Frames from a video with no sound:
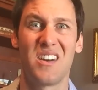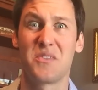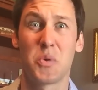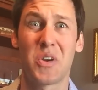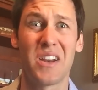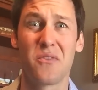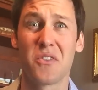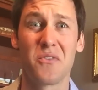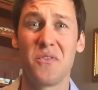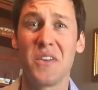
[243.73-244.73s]
I spoke at
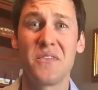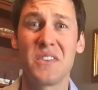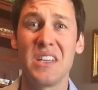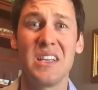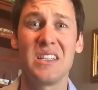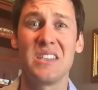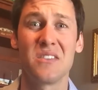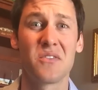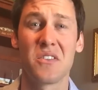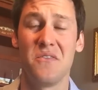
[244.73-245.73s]
over 15
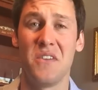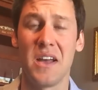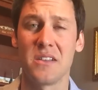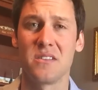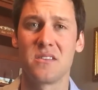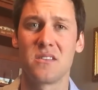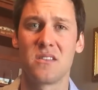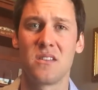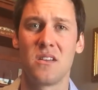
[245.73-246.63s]
different events.